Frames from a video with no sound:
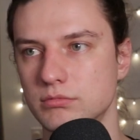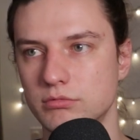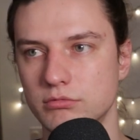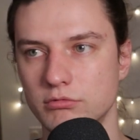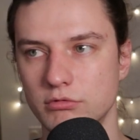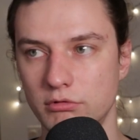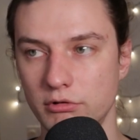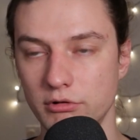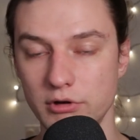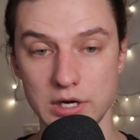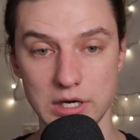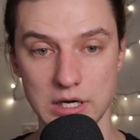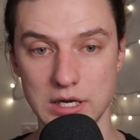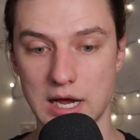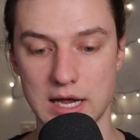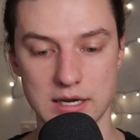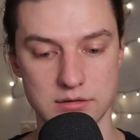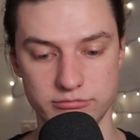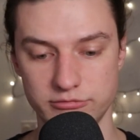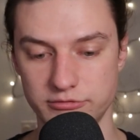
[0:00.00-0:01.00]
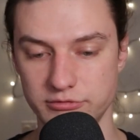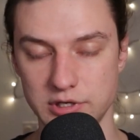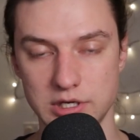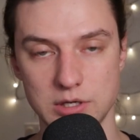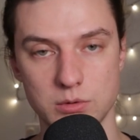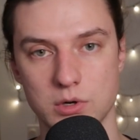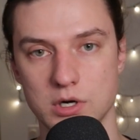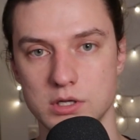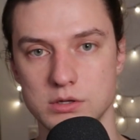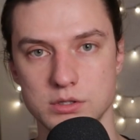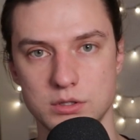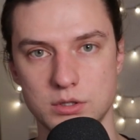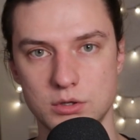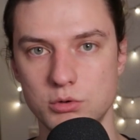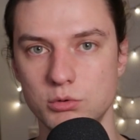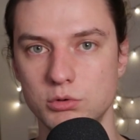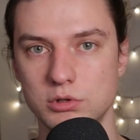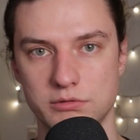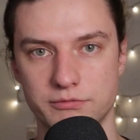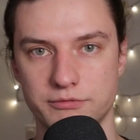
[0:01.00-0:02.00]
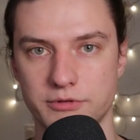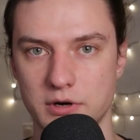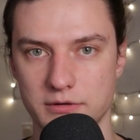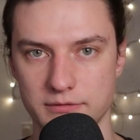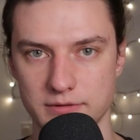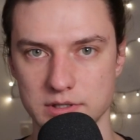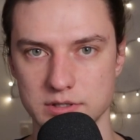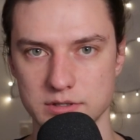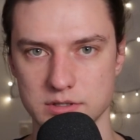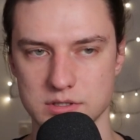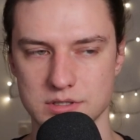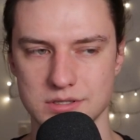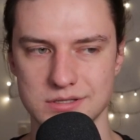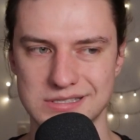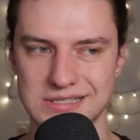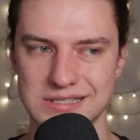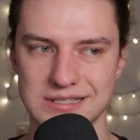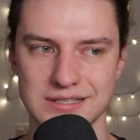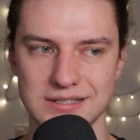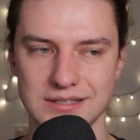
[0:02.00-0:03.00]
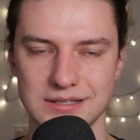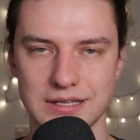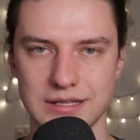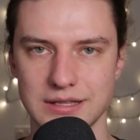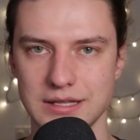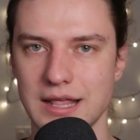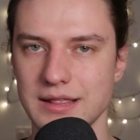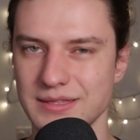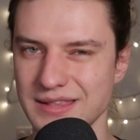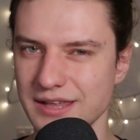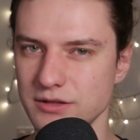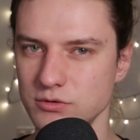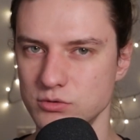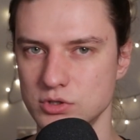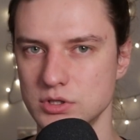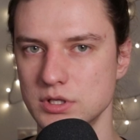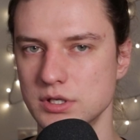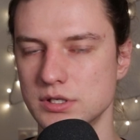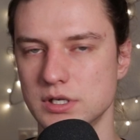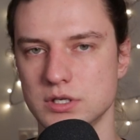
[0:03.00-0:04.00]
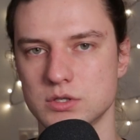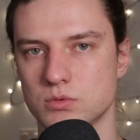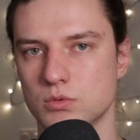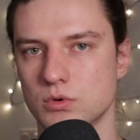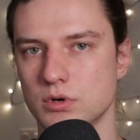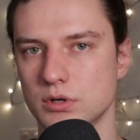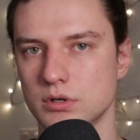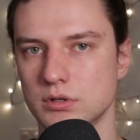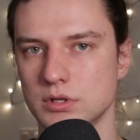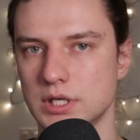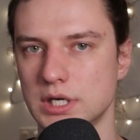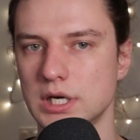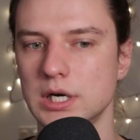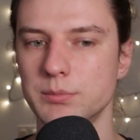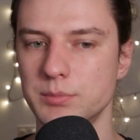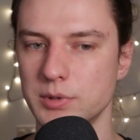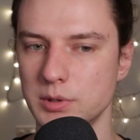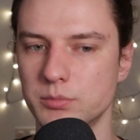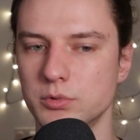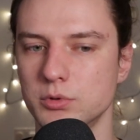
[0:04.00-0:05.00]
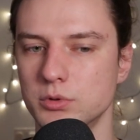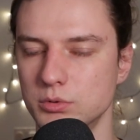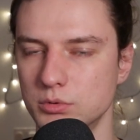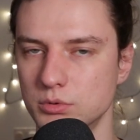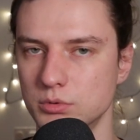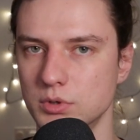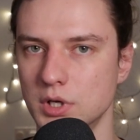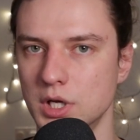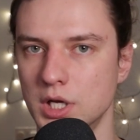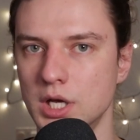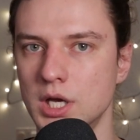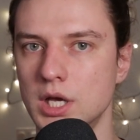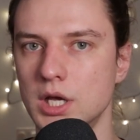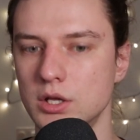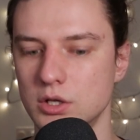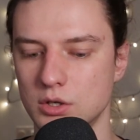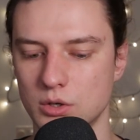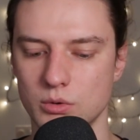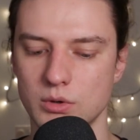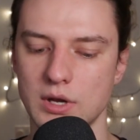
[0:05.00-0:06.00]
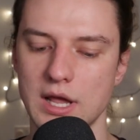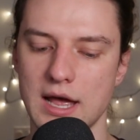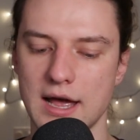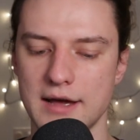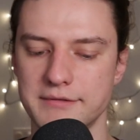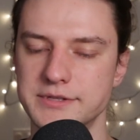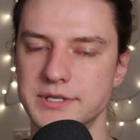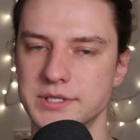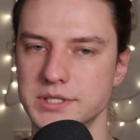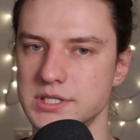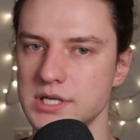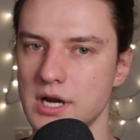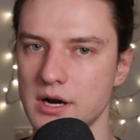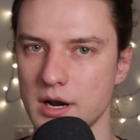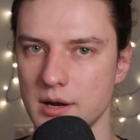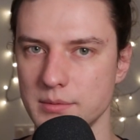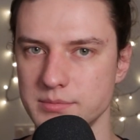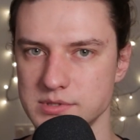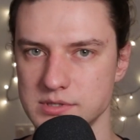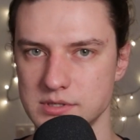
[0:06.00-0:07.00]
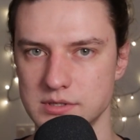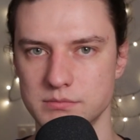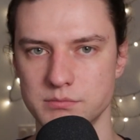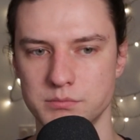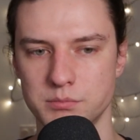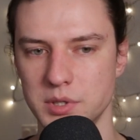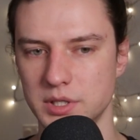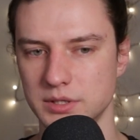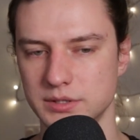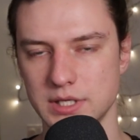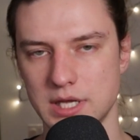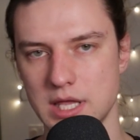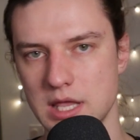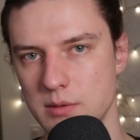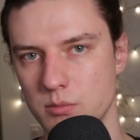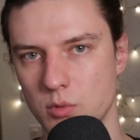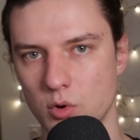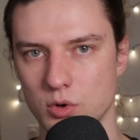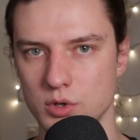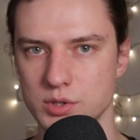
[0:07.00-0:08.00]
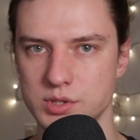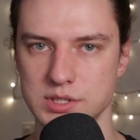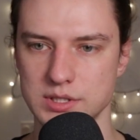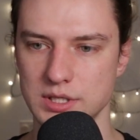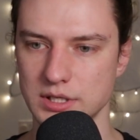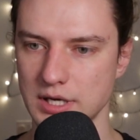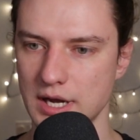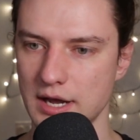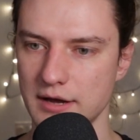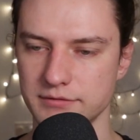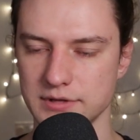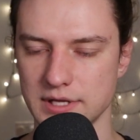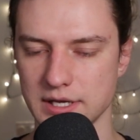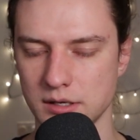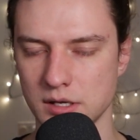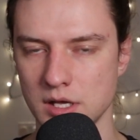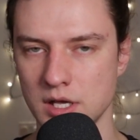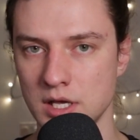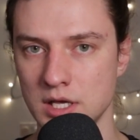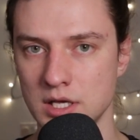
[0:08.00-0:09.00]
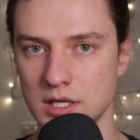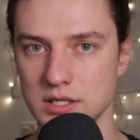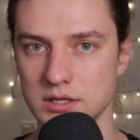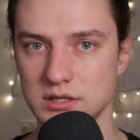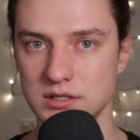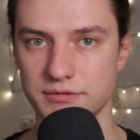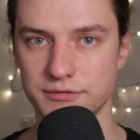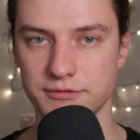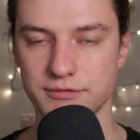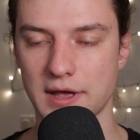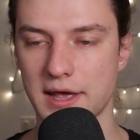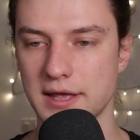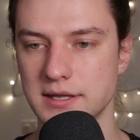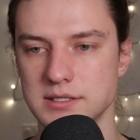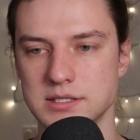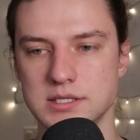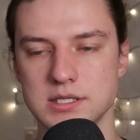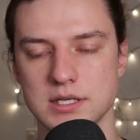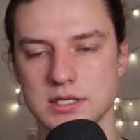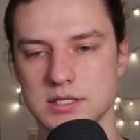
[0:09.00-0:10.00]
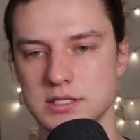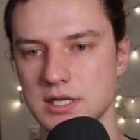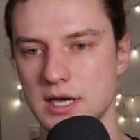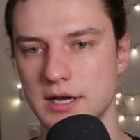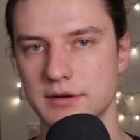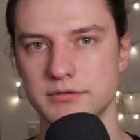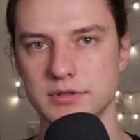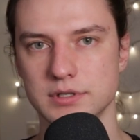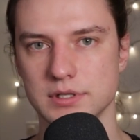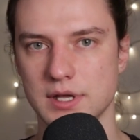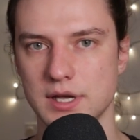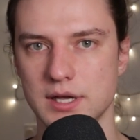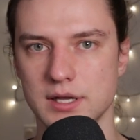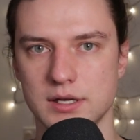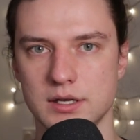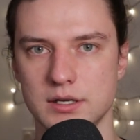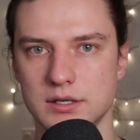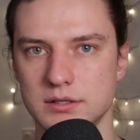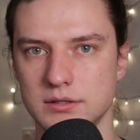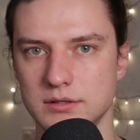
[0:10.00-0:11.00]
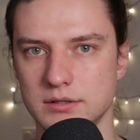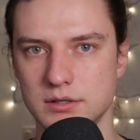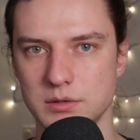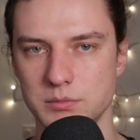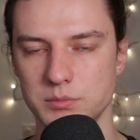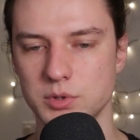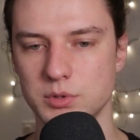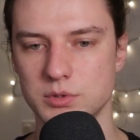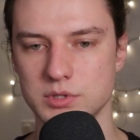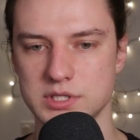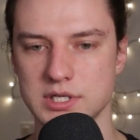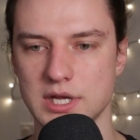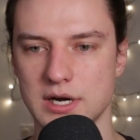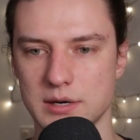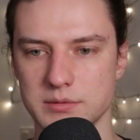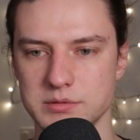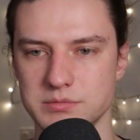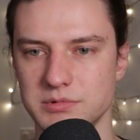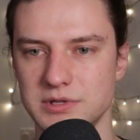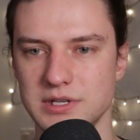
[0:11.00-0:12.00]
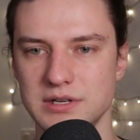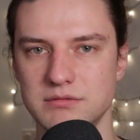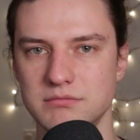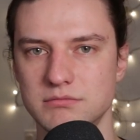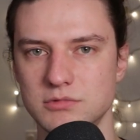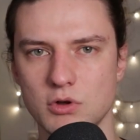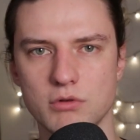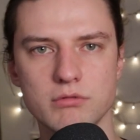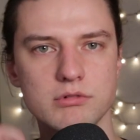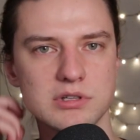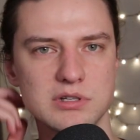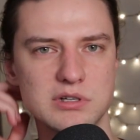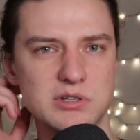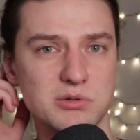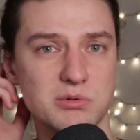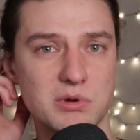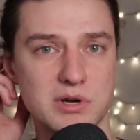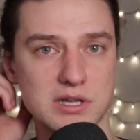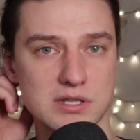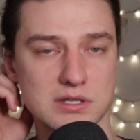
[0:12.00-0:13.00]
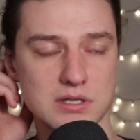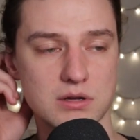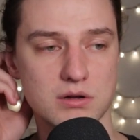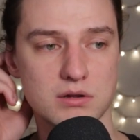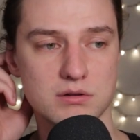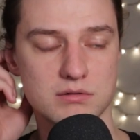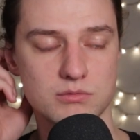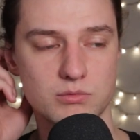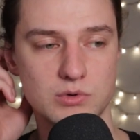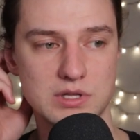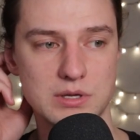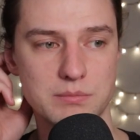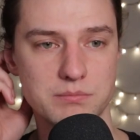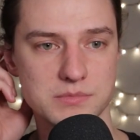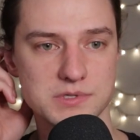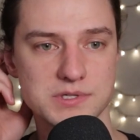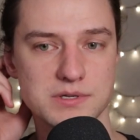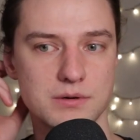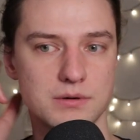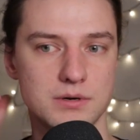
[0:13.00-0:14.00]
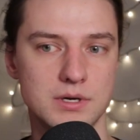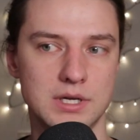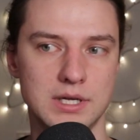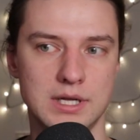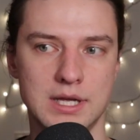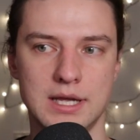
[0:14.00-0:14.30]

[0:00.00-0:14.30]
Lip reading: really want to look cool in front of others because that usually doesn't work. There are people who, have their setups and build the keyboards and then have the fanciest ever computer setups, but they don't really do anything with them. So